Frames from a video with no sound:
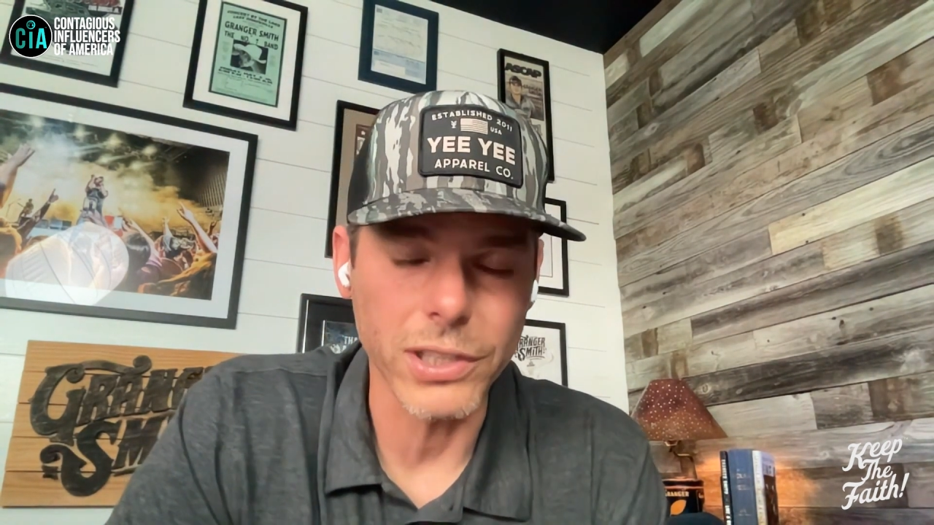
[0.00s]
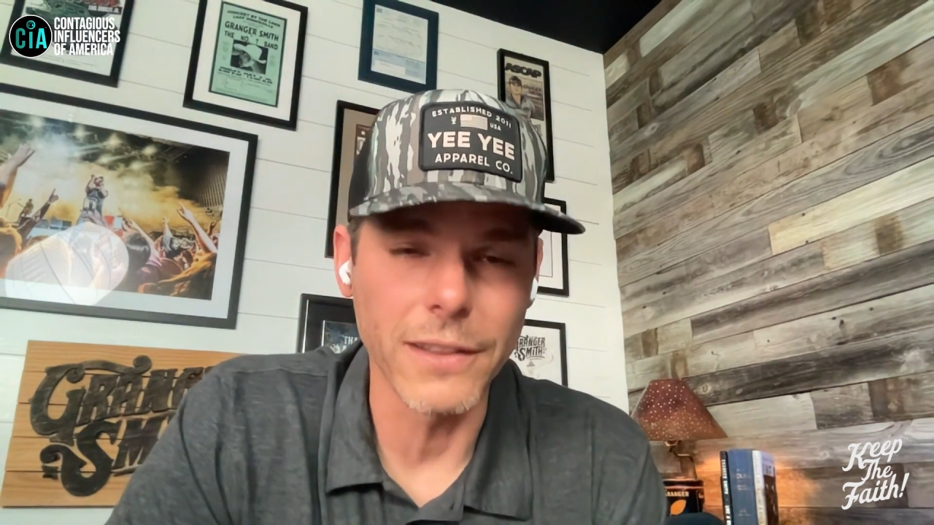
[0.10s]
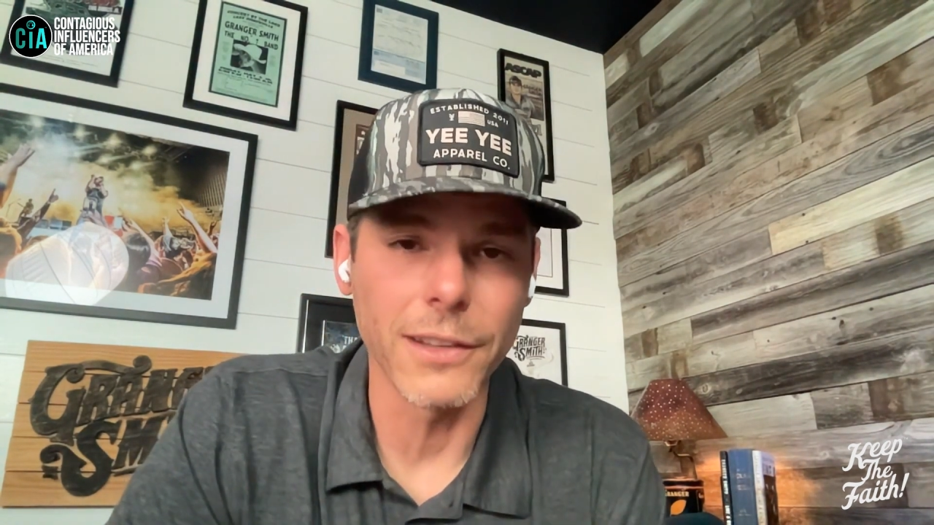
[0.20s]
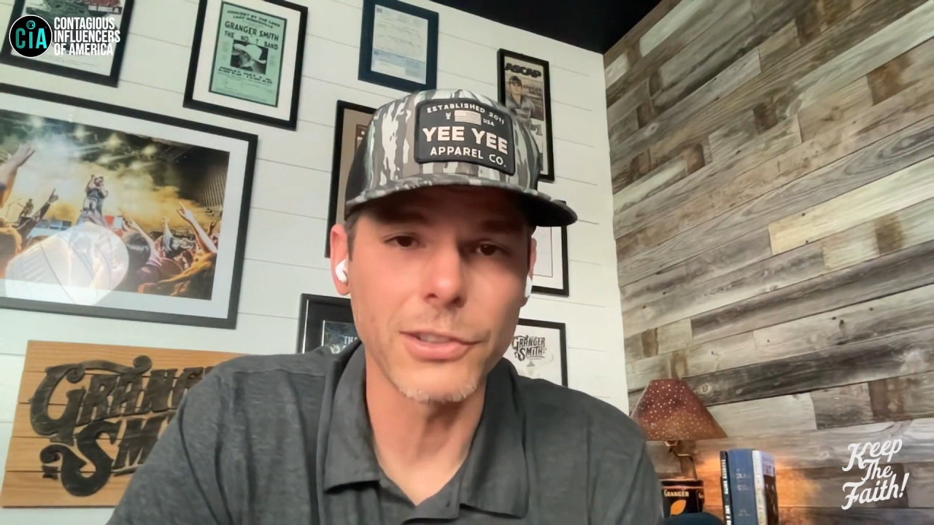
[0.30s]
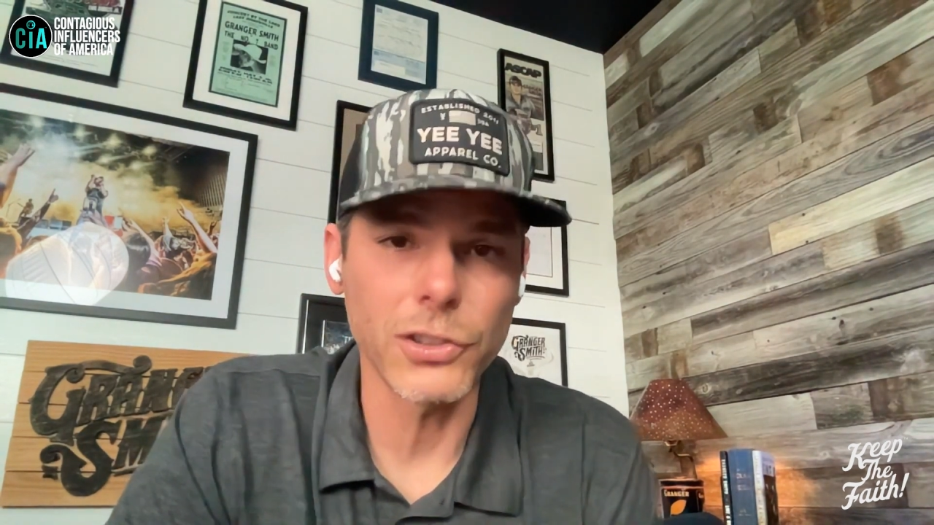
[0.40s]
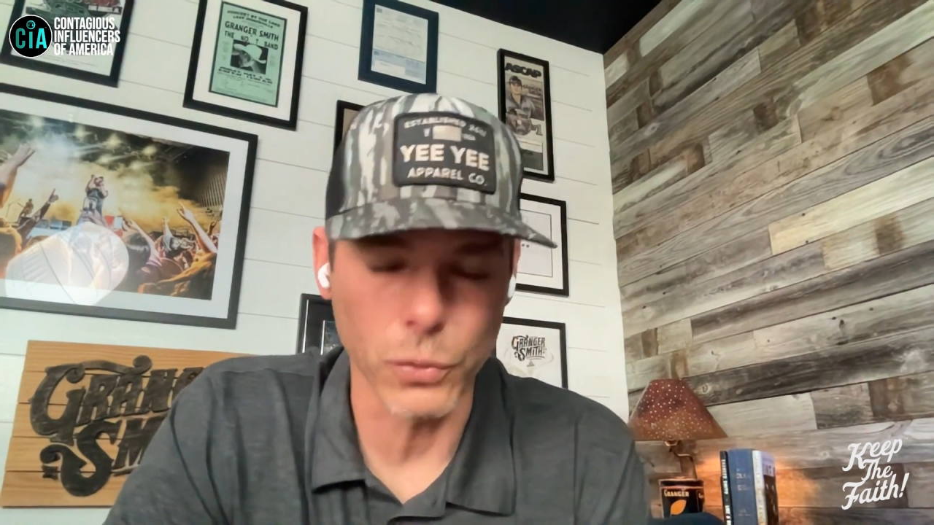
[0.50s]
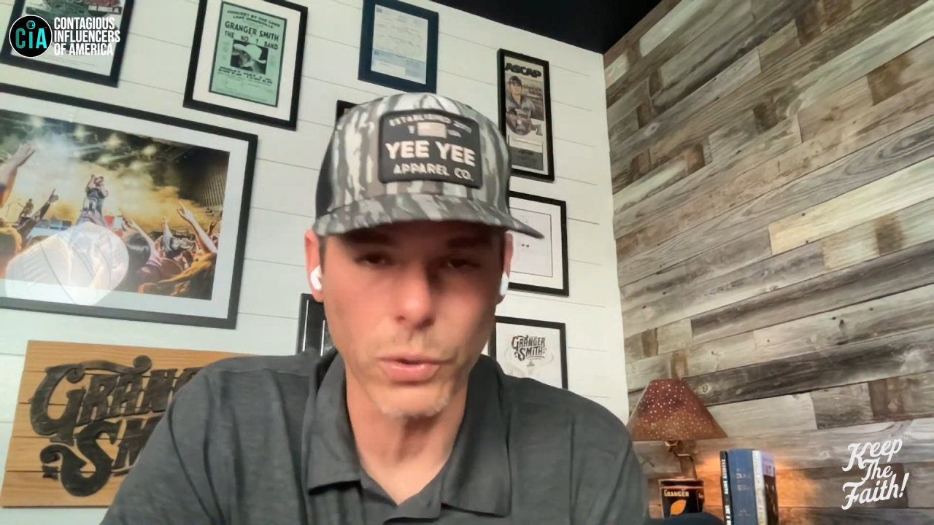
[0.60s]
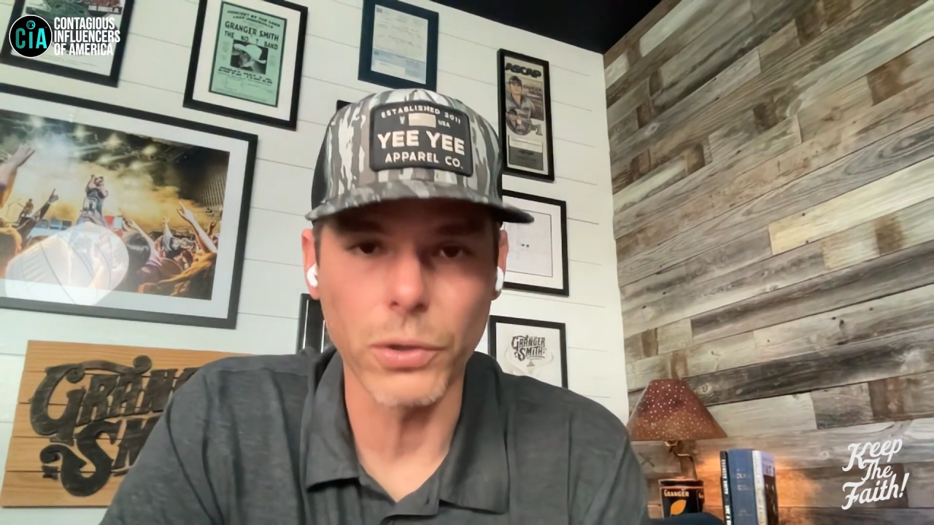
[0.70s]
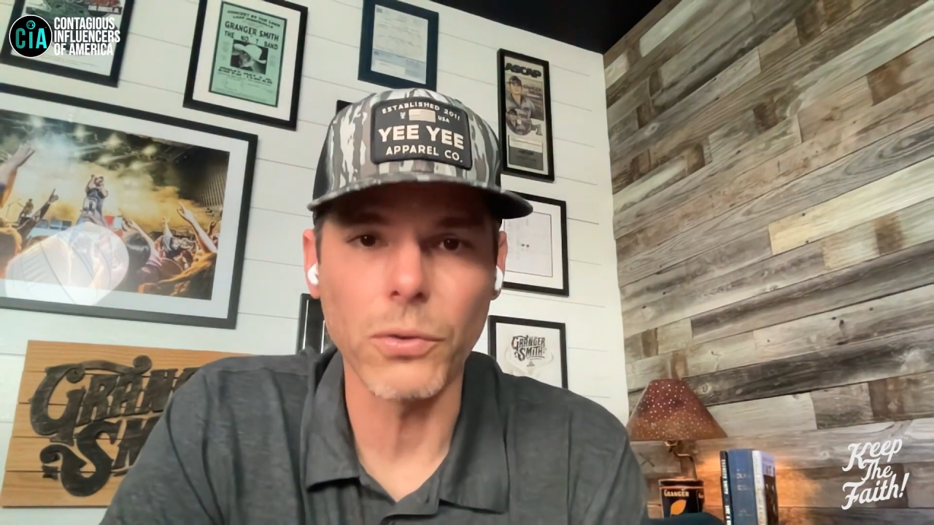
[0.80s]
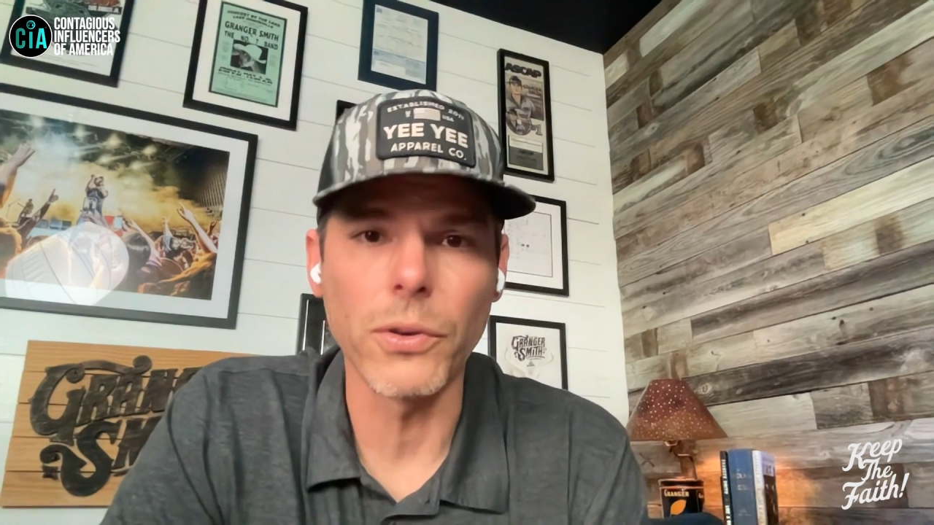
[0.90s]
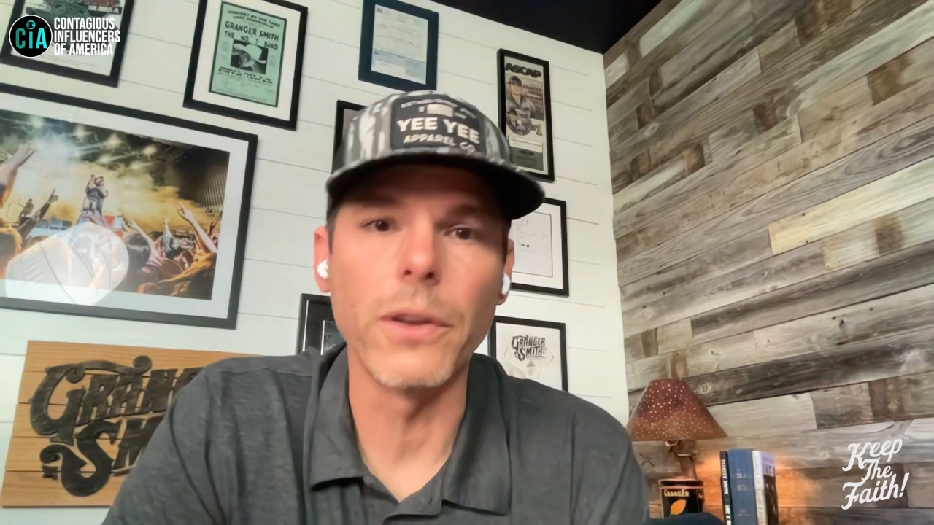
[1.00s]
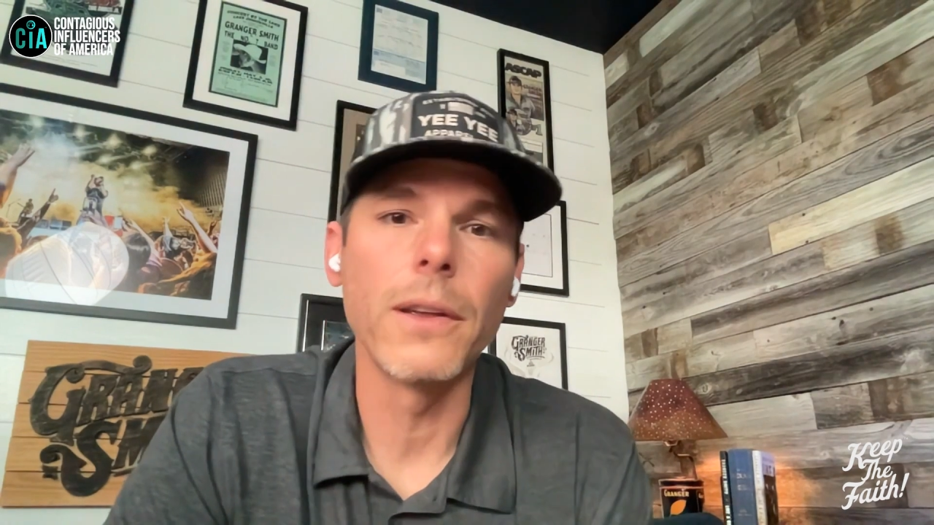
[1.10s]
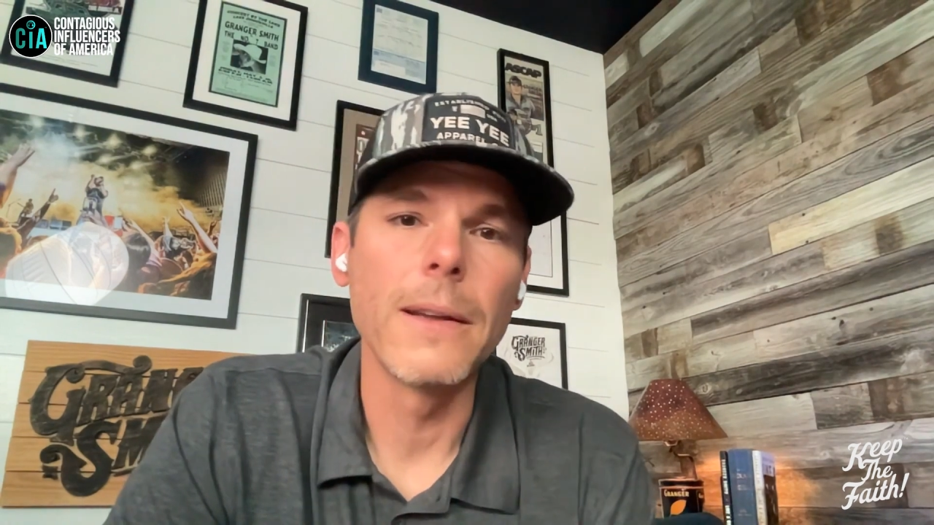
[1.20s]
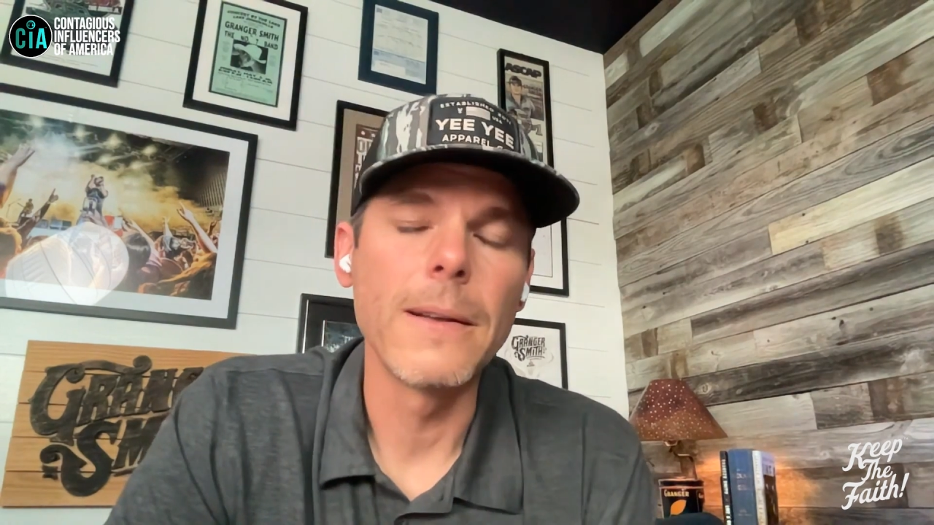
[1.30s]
and the soil and